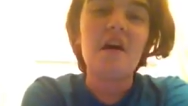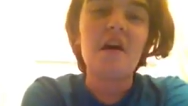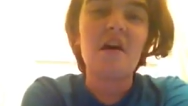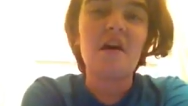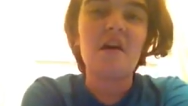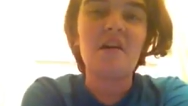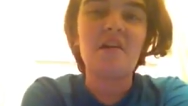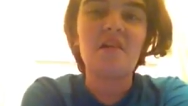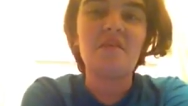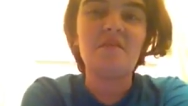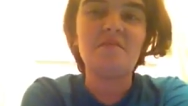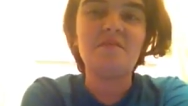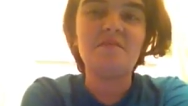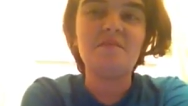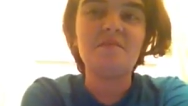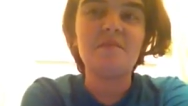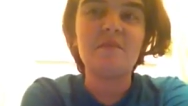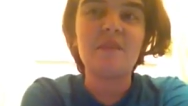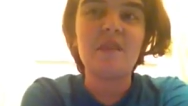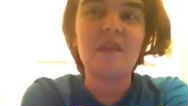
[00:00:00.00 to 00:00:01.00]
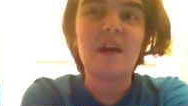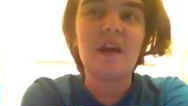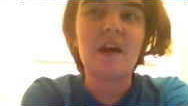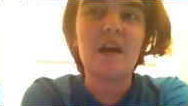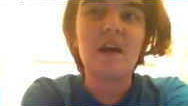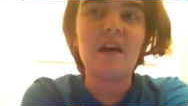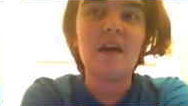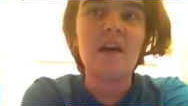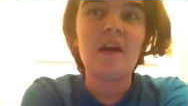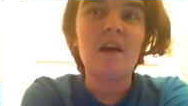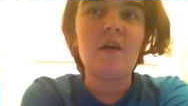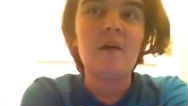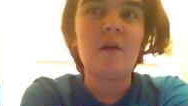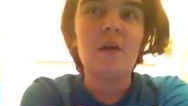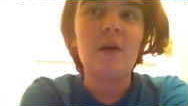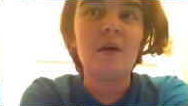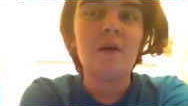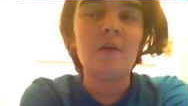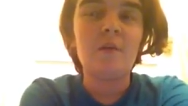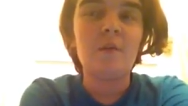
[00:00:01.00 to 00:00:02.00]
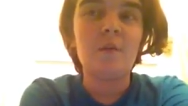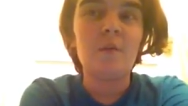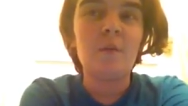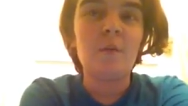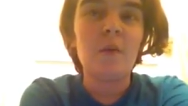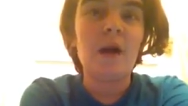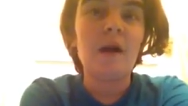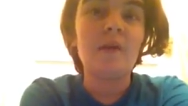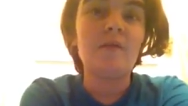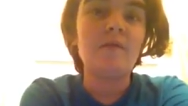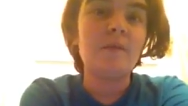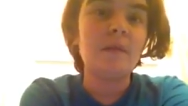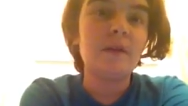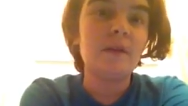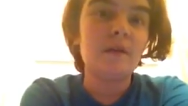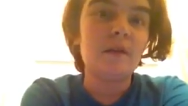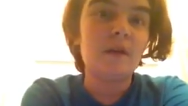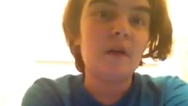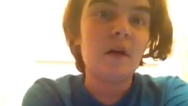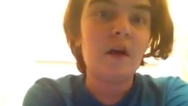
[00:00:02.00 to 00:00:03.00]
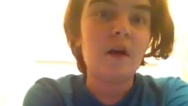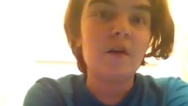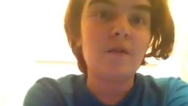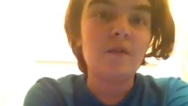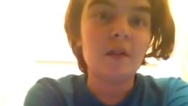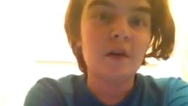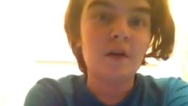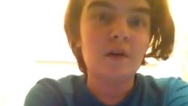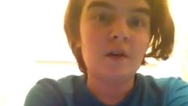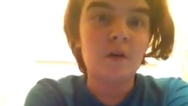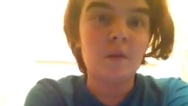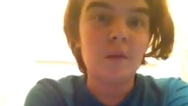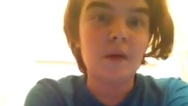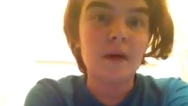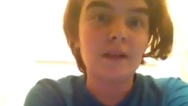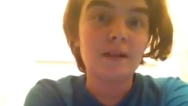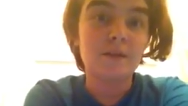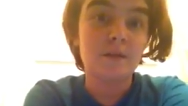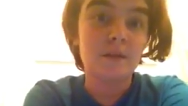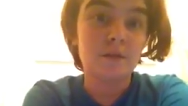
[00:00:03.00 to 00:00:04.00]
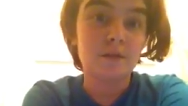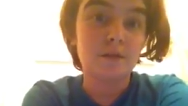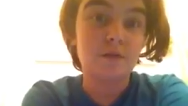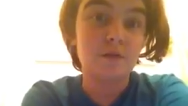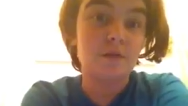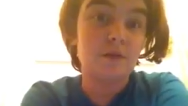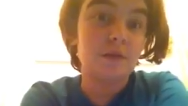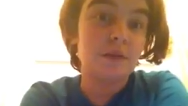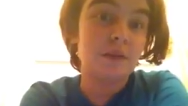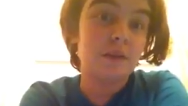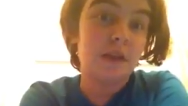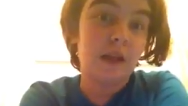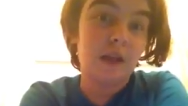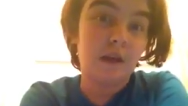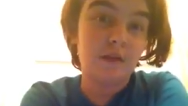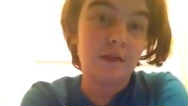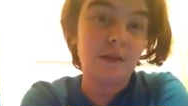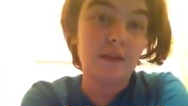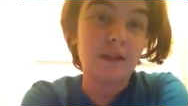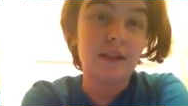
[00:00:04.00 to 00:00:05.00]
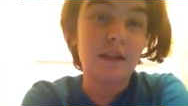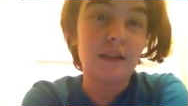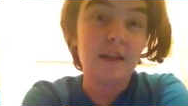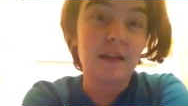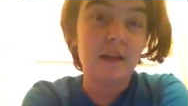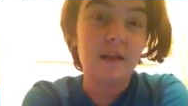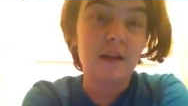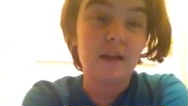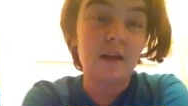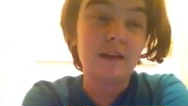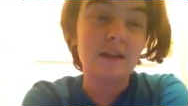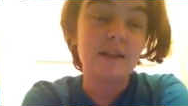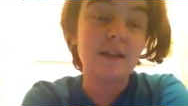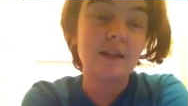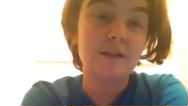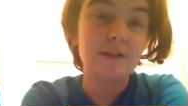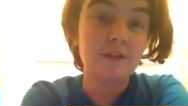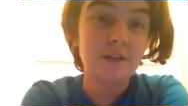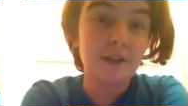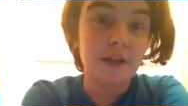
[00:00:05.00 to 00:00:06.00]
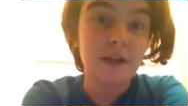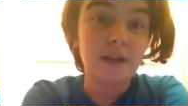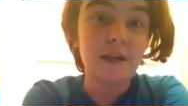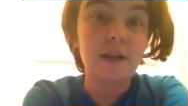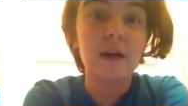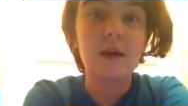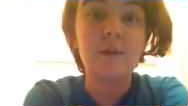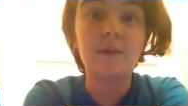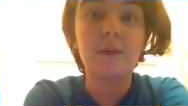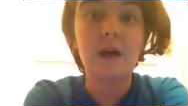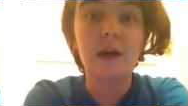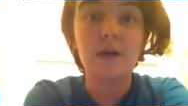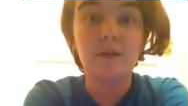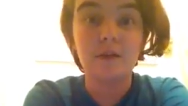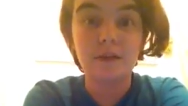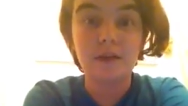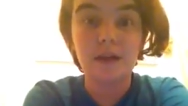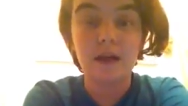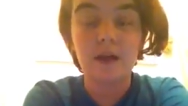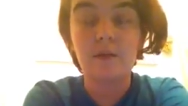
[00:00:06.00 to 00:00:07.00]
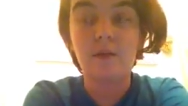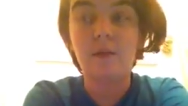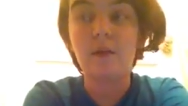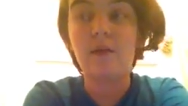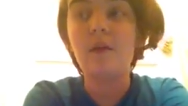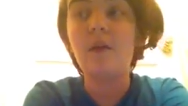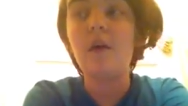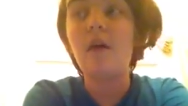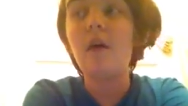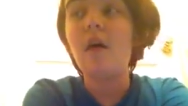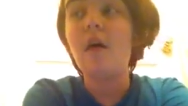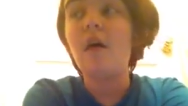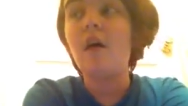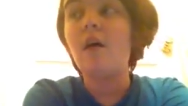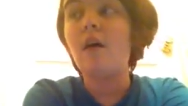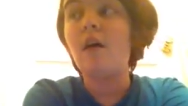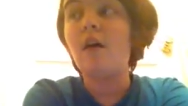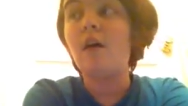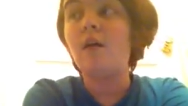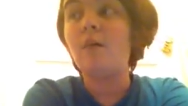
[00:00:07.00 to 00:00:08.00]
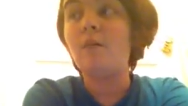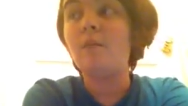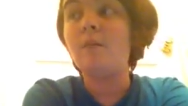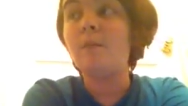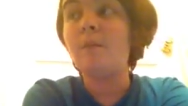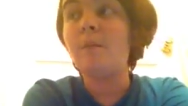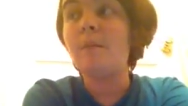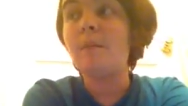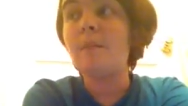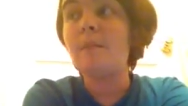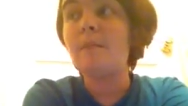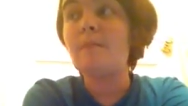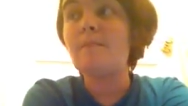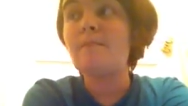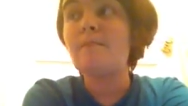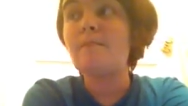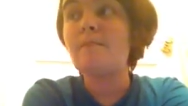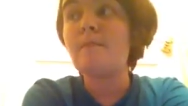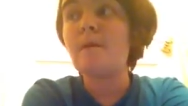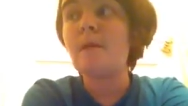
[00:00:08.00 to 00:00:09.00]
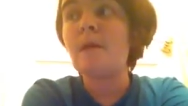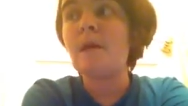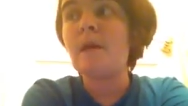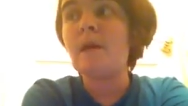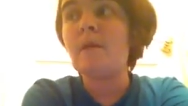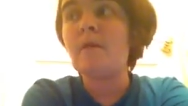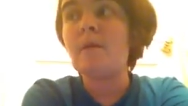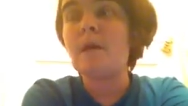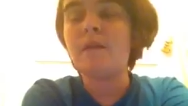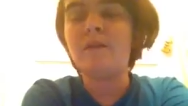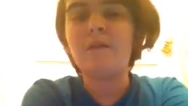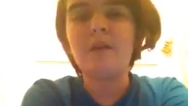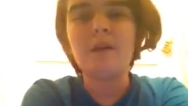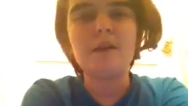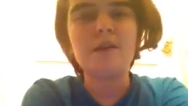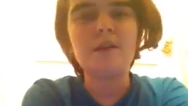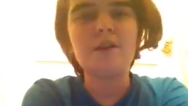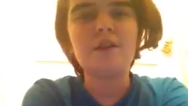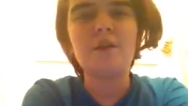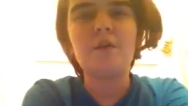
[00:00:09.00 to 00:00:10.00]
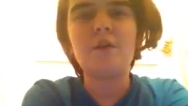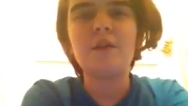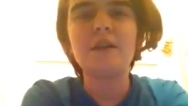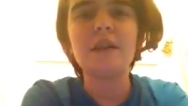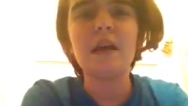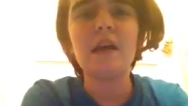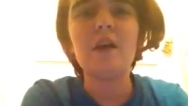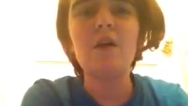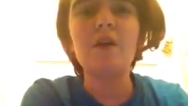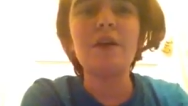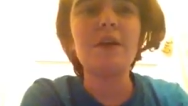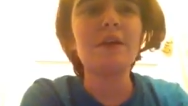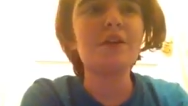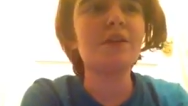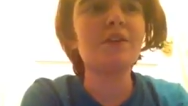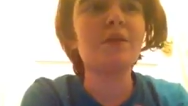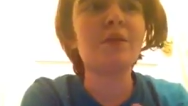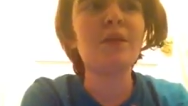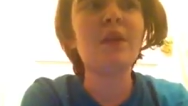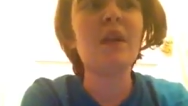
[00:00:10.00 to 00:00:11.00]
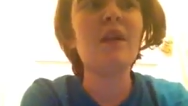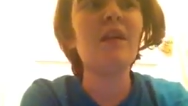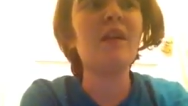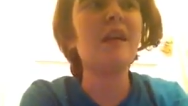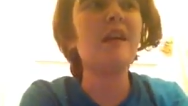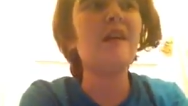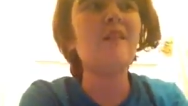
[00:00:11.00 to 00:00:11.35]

Um, that and I've been off and on home hospital school since I was in uh, sixth grade, and I'm now in tenth. Um, and my friends used to always say, "Oh, you're so lucky.